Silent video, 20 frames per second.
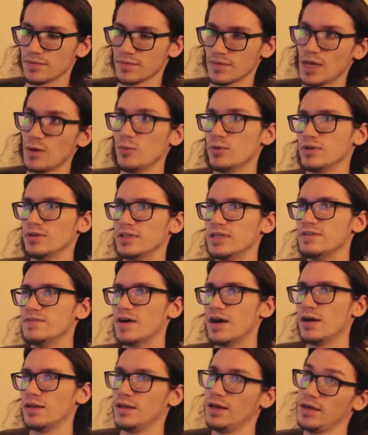I wouldn't leave
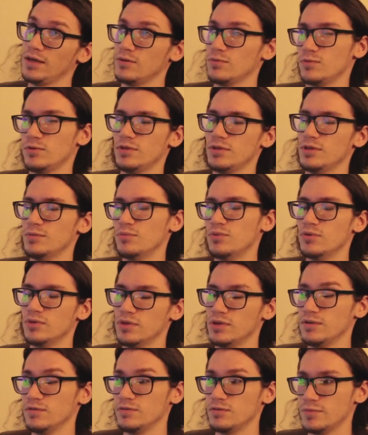out like really
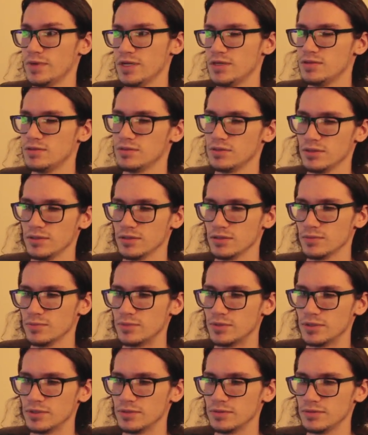important information here,
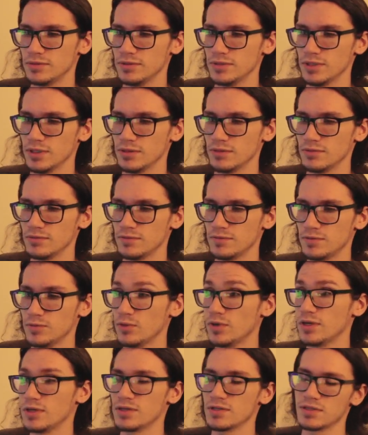but you know, if you
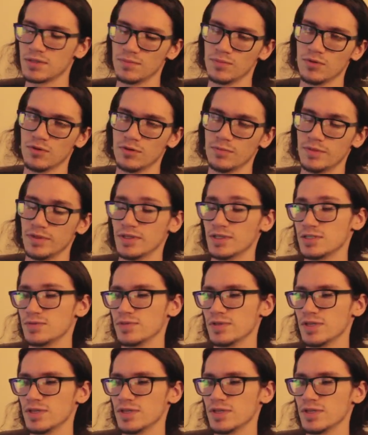wanted to support me, that's what